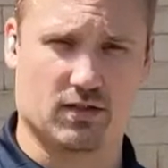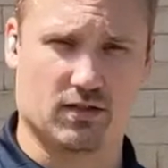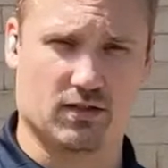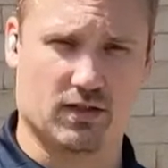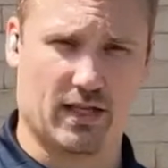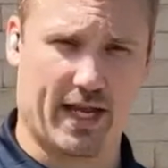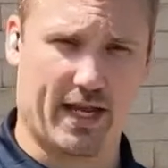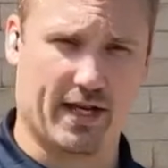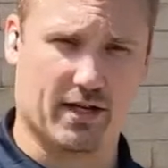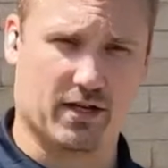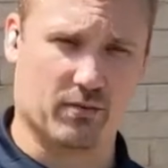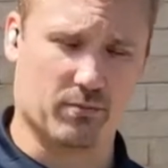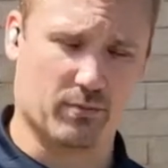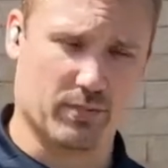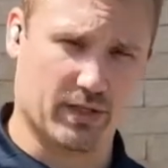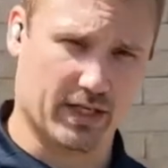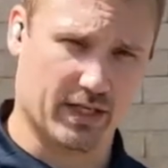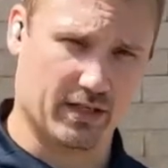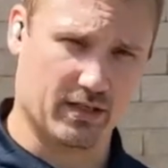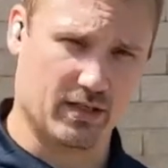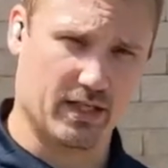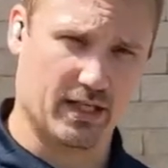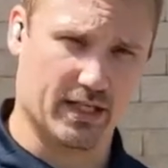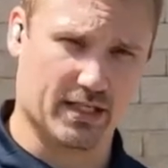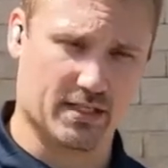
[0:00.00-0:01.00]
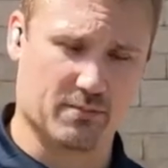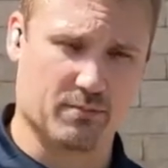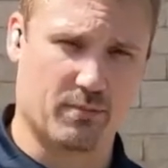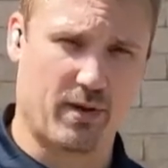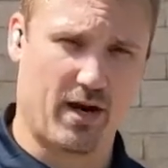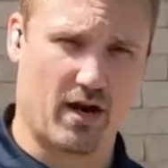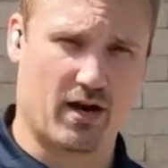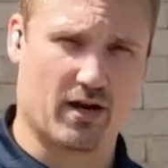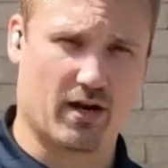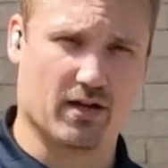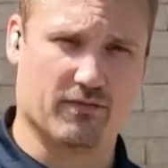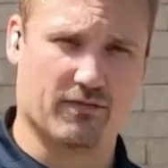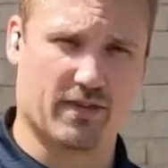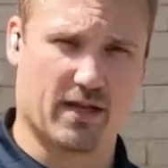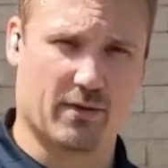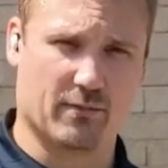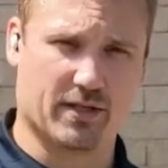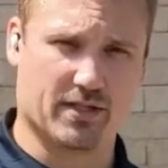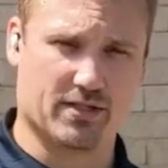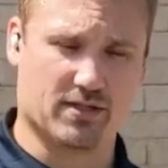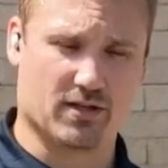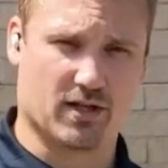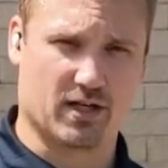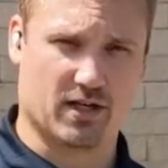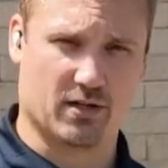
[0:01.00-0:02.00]
little later, but it's imperative that
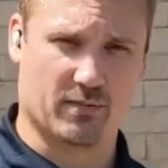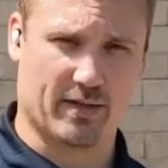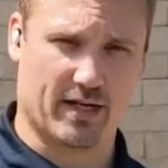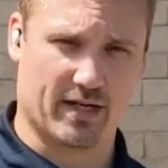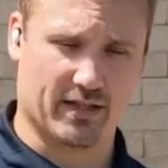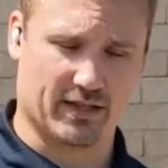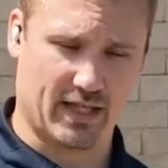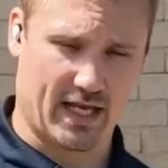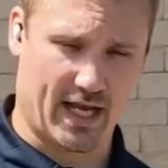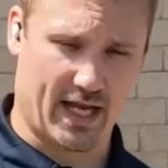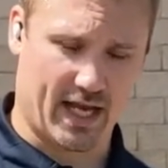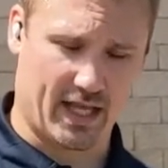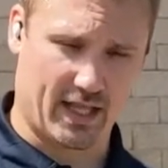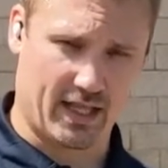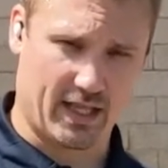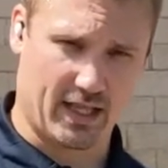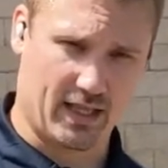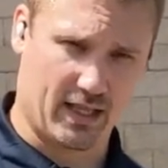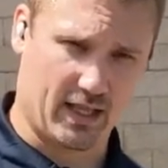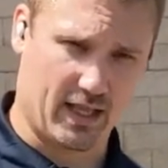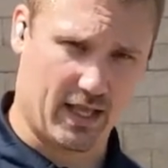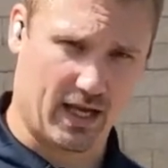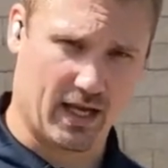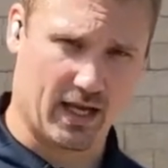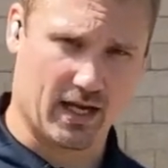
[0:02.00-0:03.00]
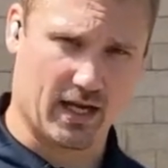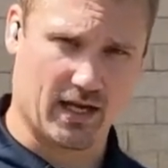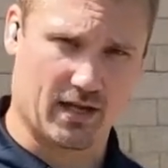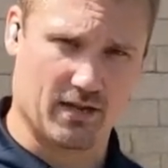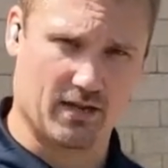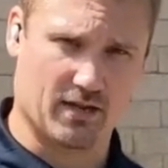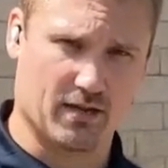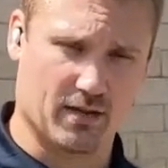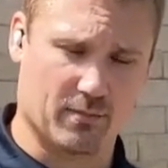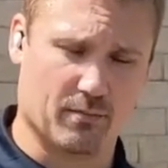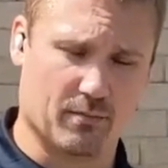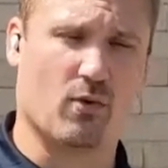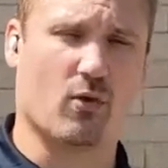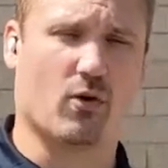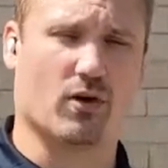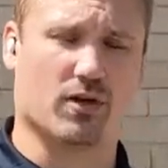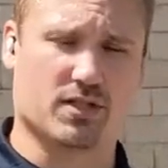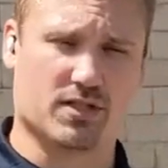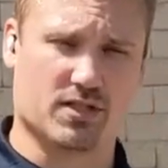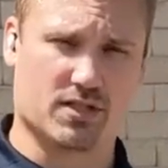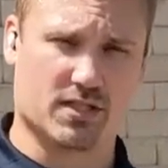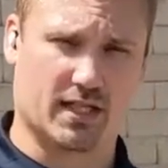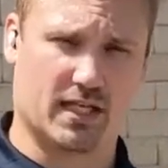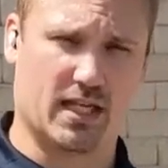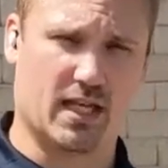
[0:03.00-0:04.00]
we talk about that
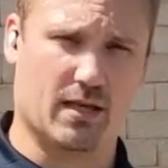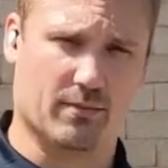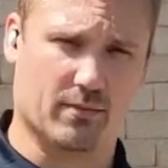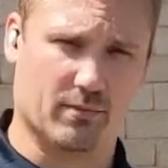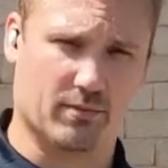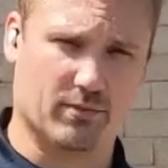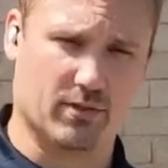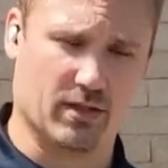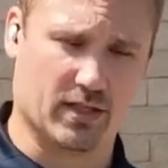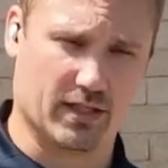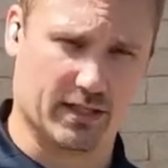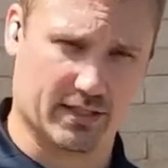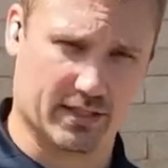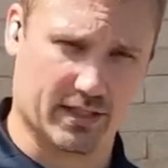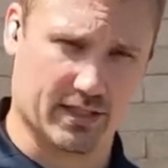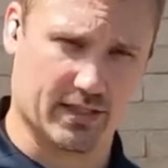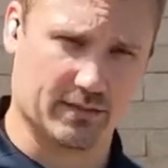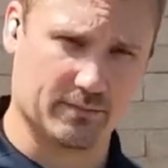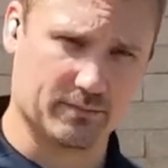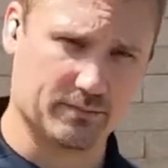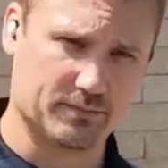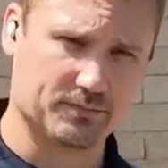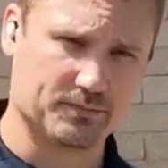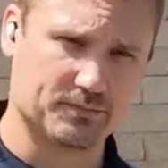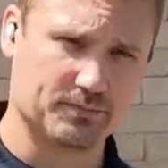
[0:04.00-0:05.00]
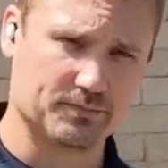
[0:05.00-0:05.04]
importance to keep it plugged in.